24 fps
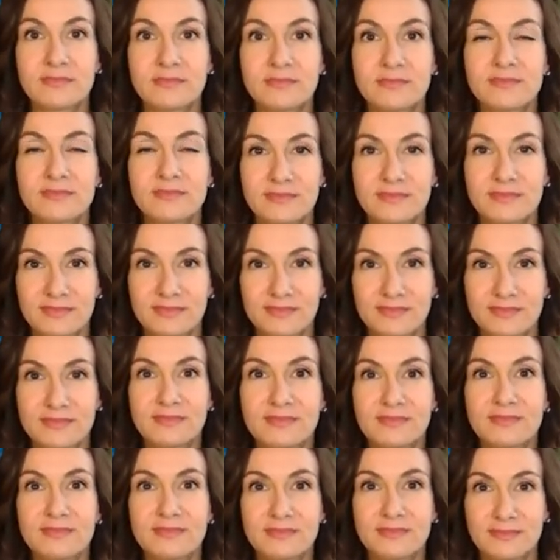
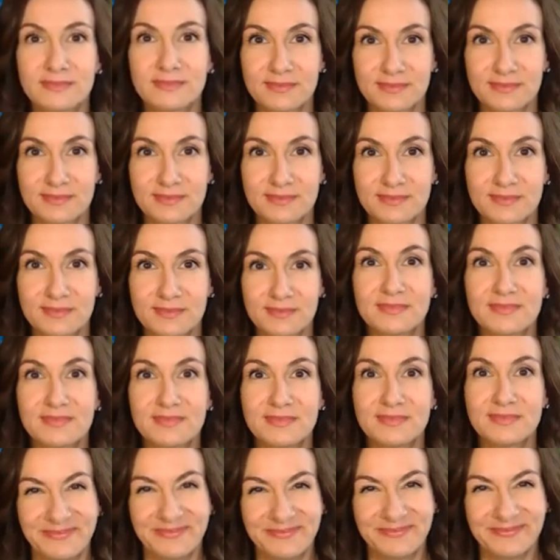
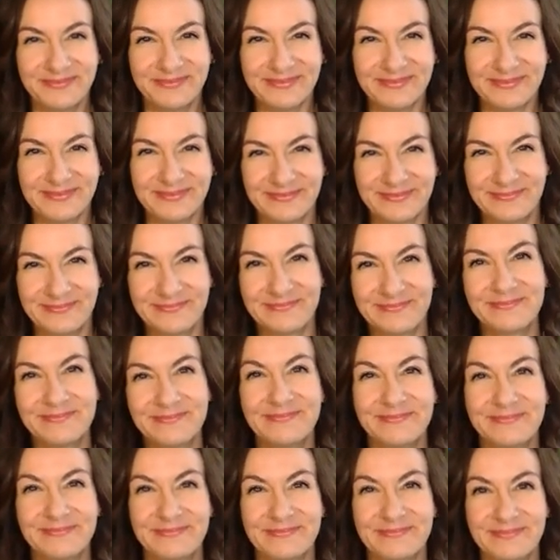
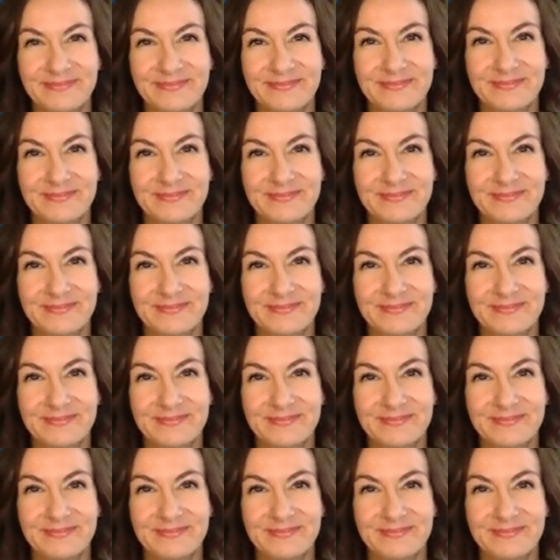No words are spoken by the person on screen.